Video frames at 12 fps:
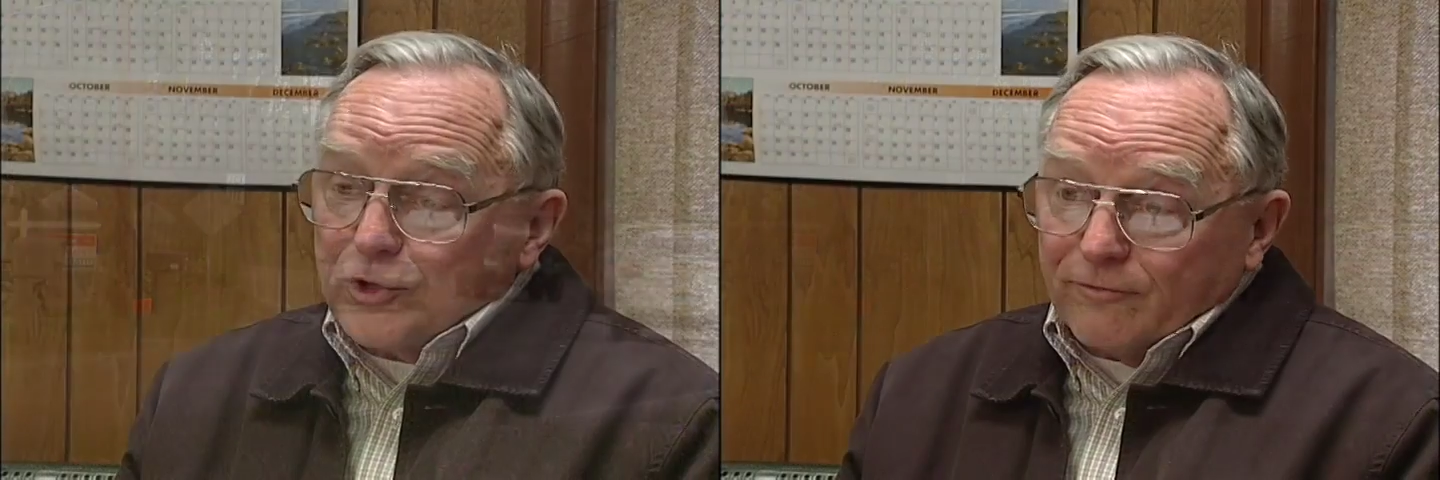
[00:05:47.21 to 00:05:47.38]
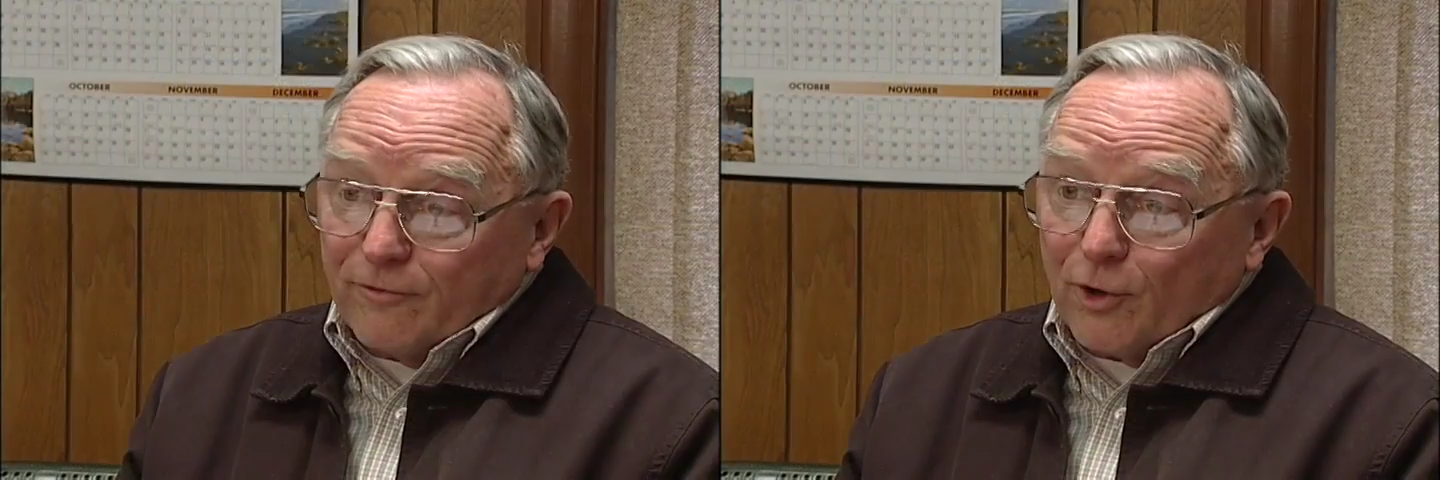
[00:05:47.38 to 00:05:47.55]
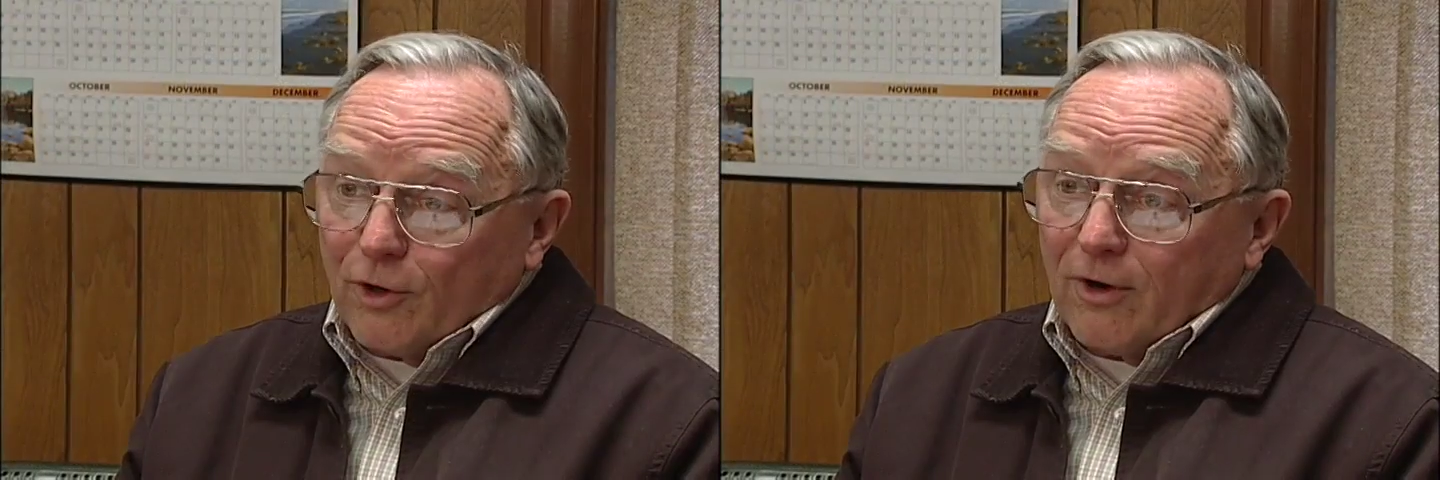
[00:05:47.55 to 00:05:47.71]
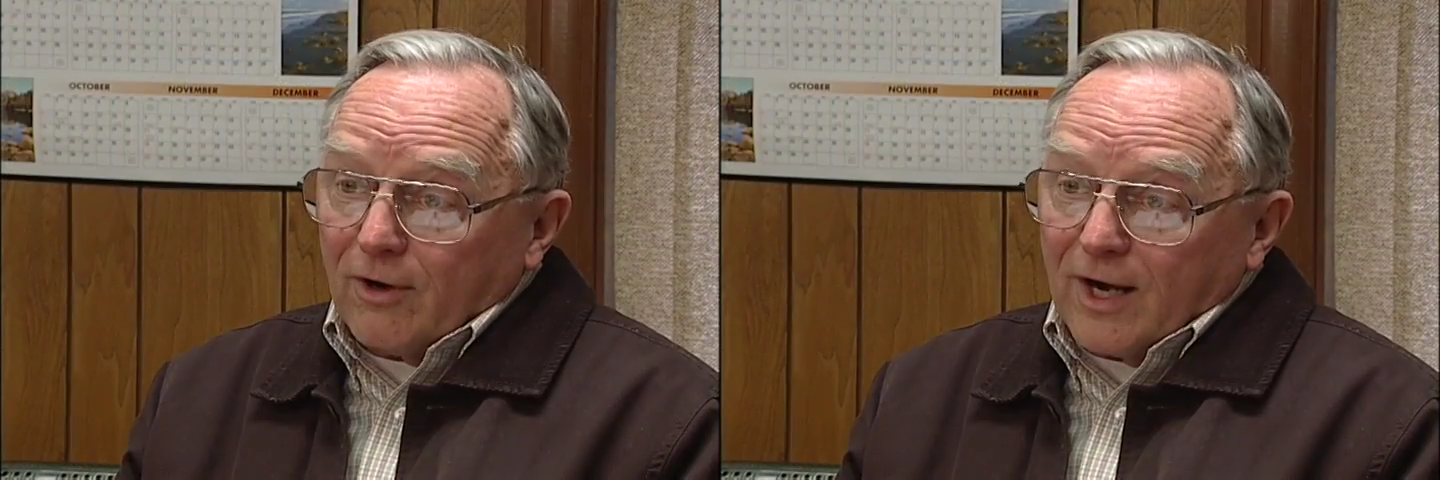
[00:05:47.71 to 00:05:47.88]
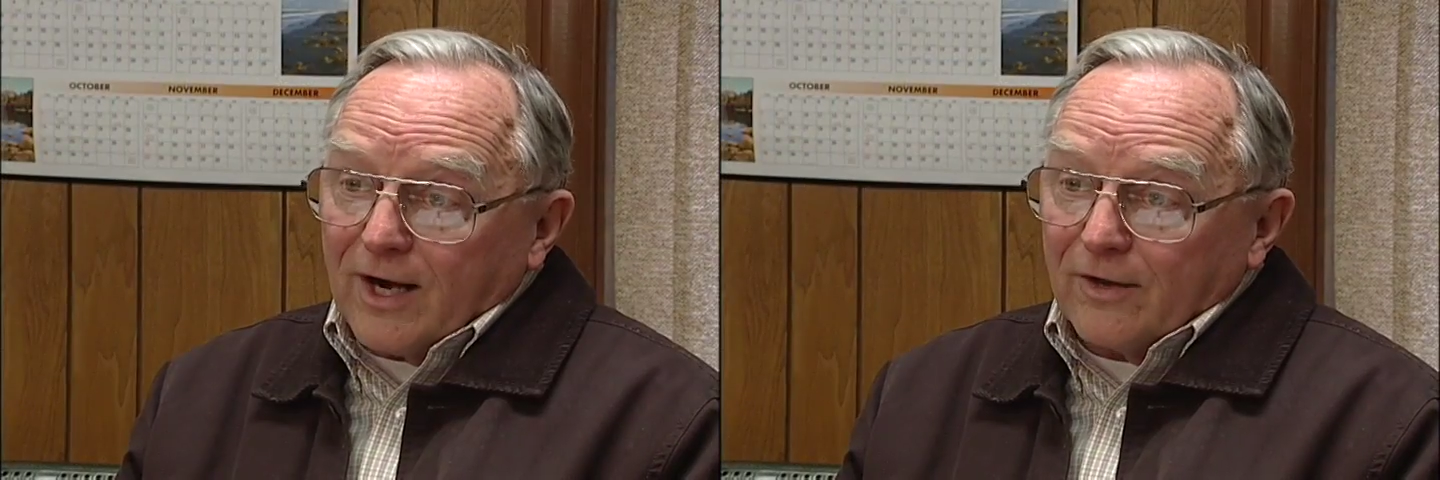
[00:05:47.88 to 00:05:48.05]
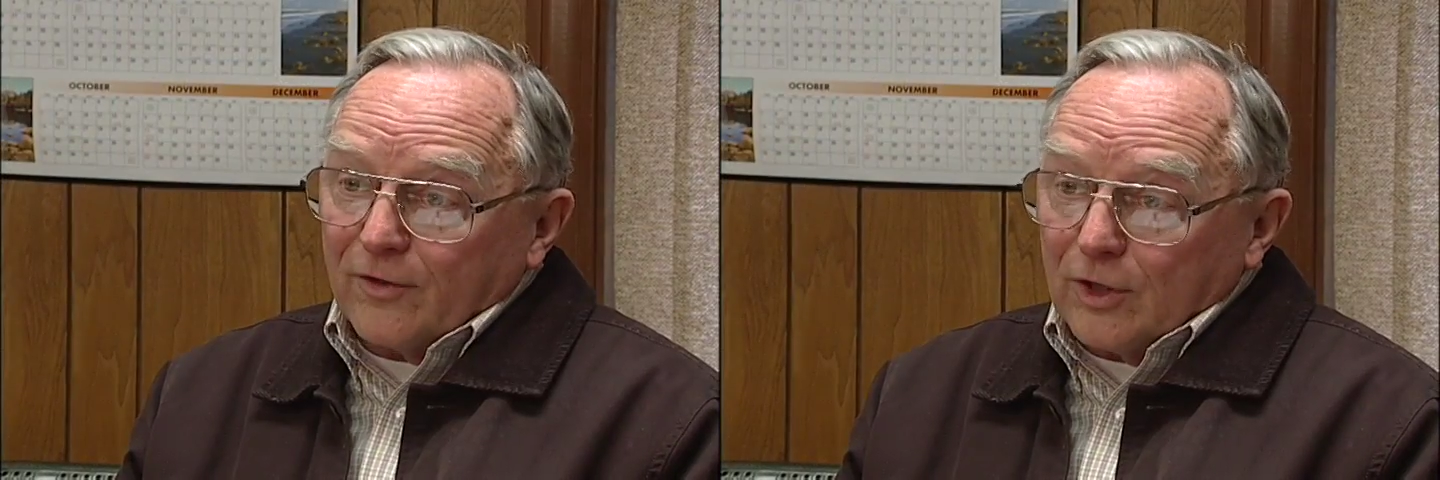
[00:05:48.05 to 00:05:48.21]
divert a
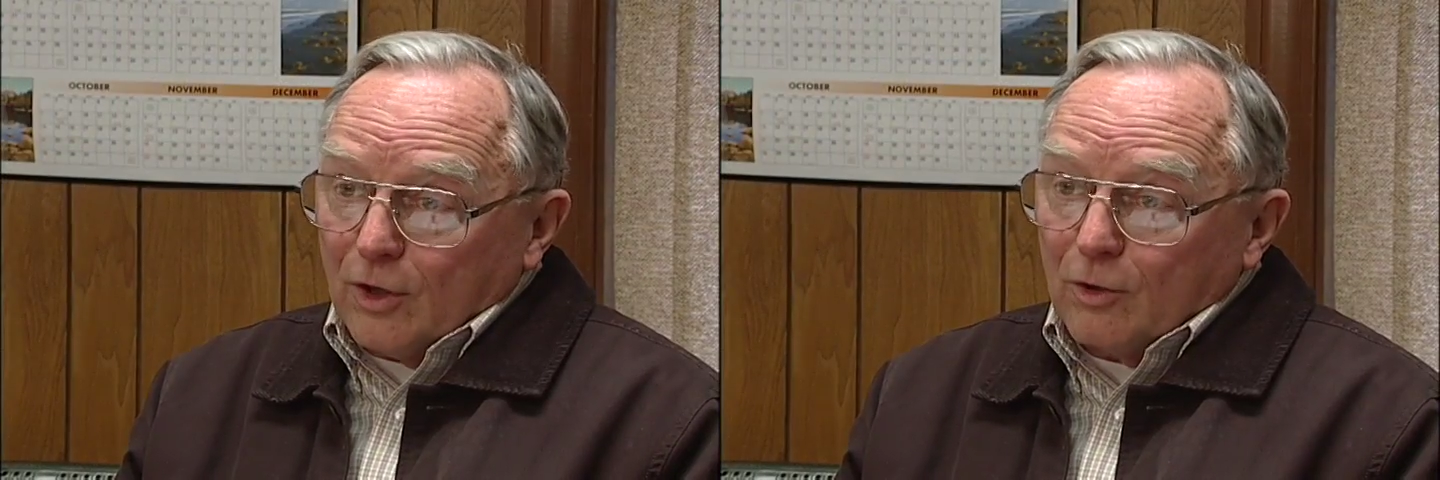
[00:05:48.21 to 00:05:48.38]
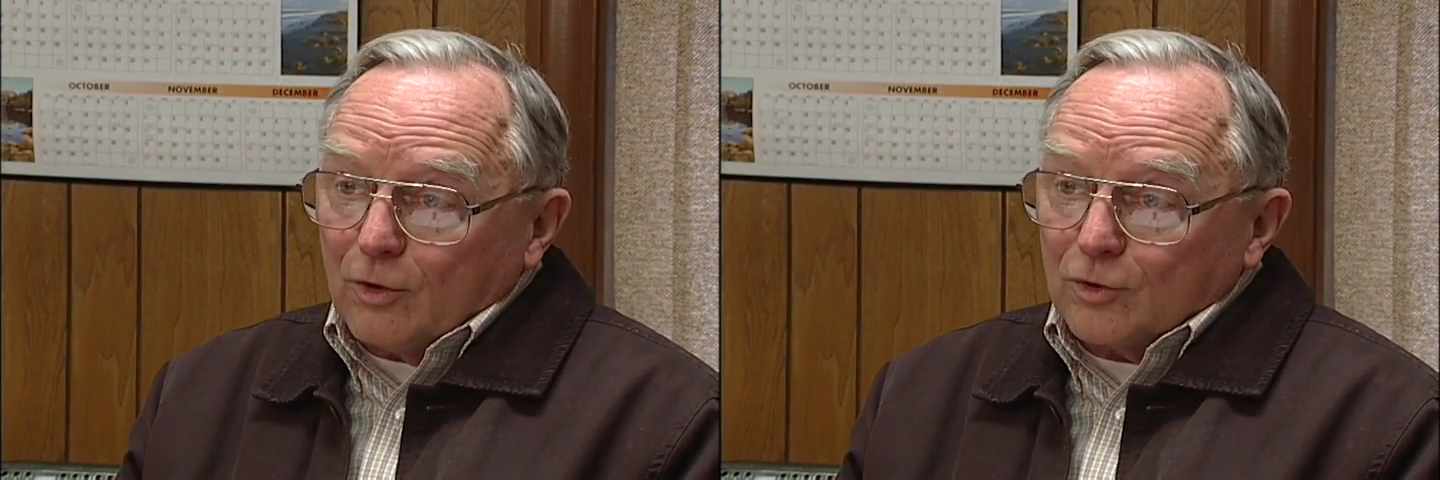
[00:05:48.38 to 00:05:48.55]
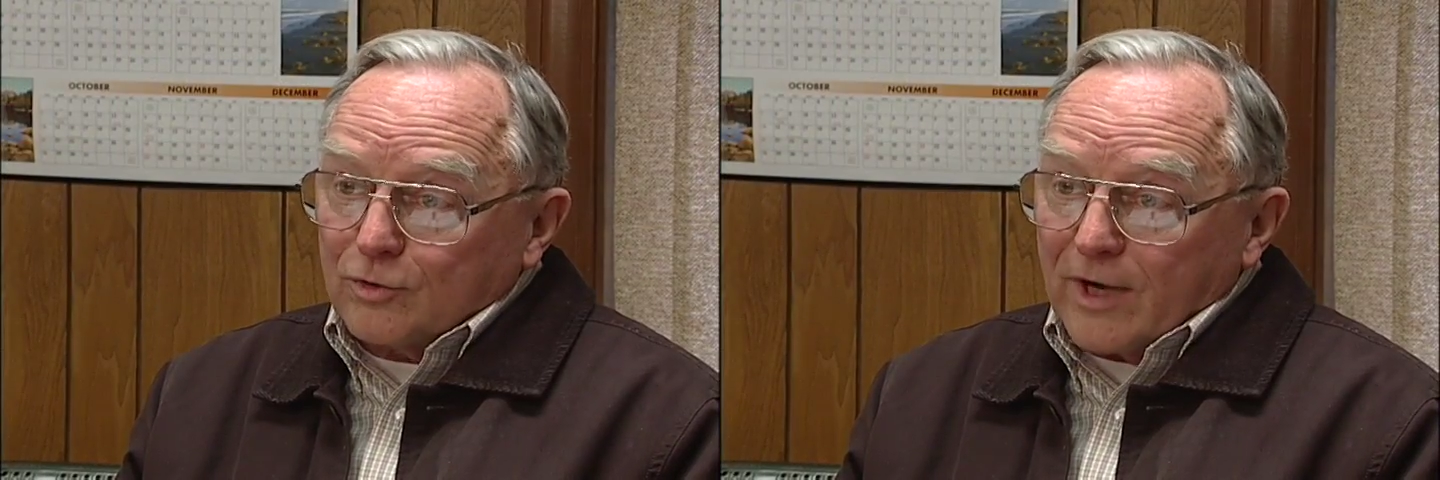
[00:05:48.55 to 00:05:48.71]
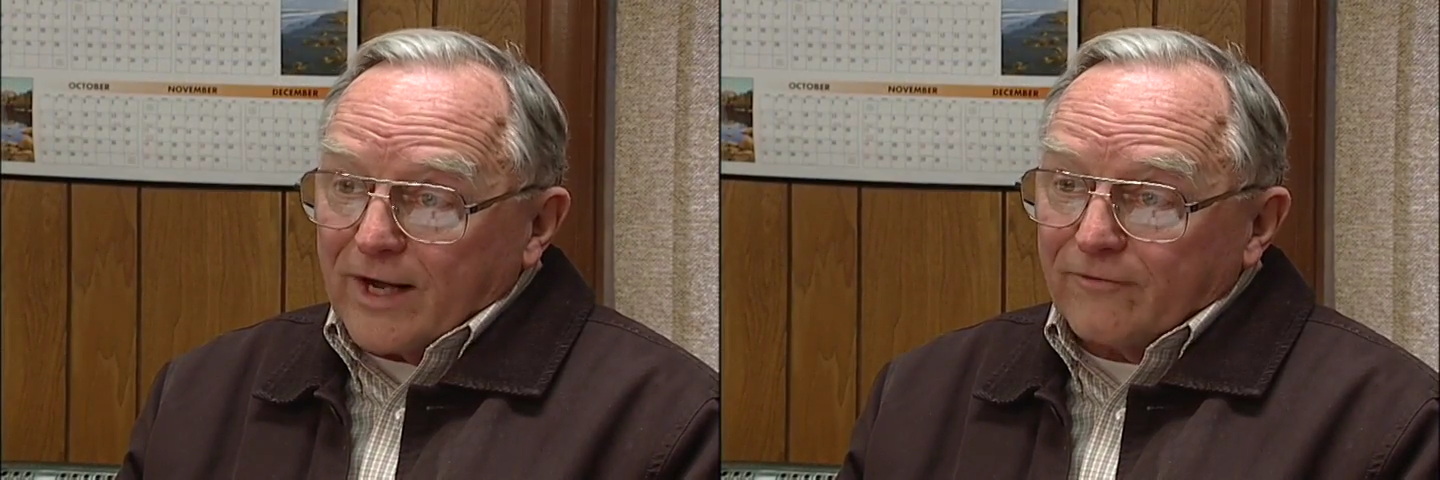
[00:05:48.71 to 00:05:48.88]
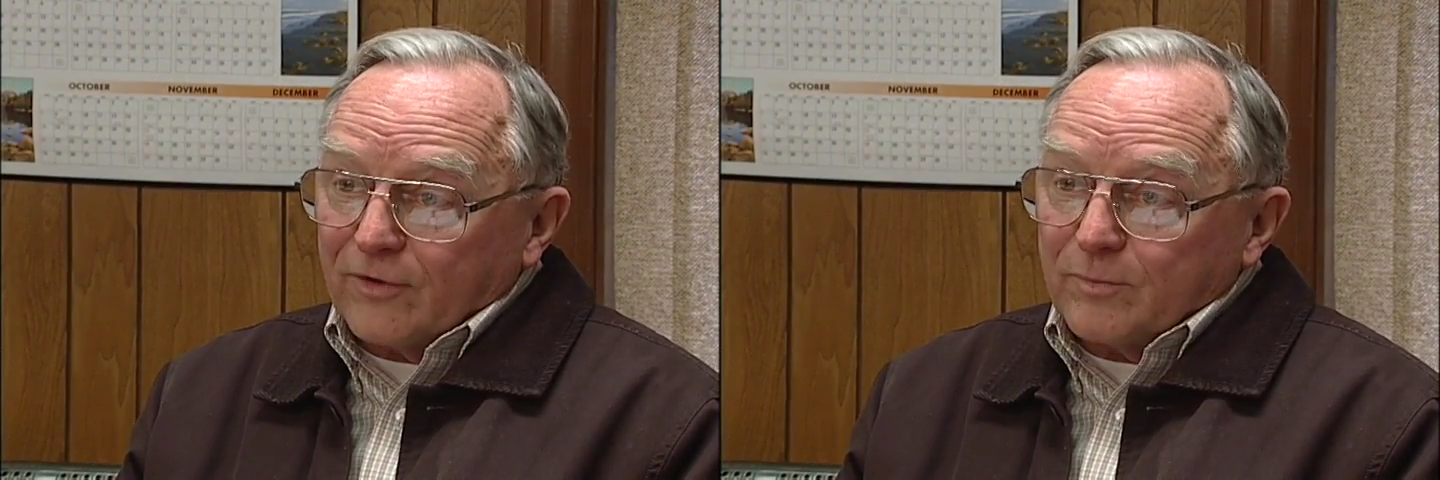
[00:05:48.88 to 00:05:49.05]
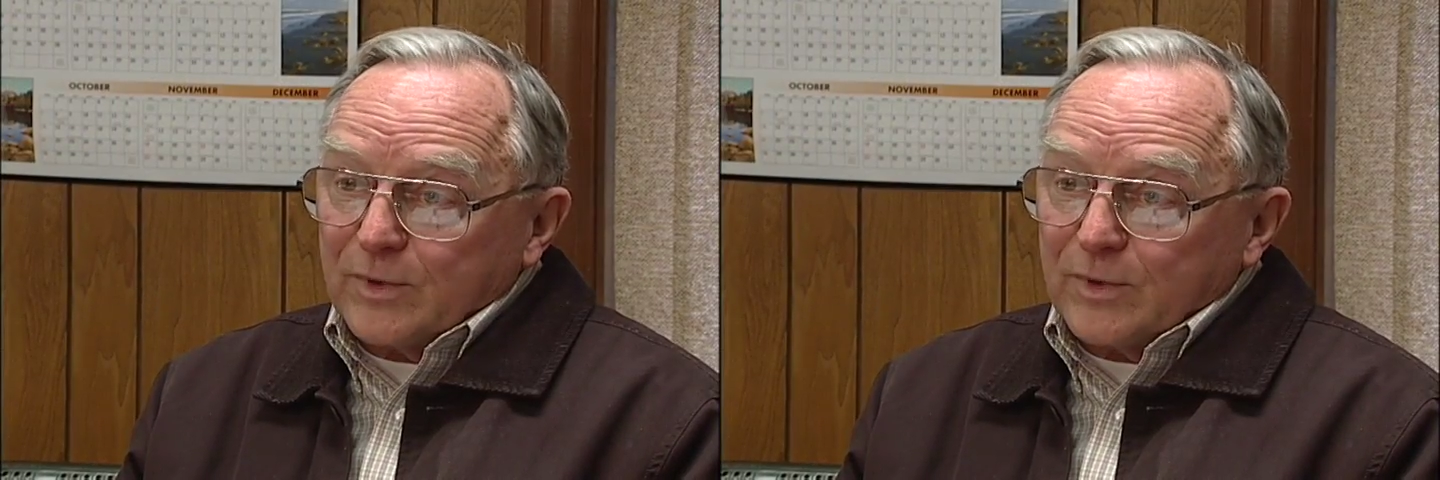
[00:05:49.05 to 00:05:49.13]
lot of the local traffic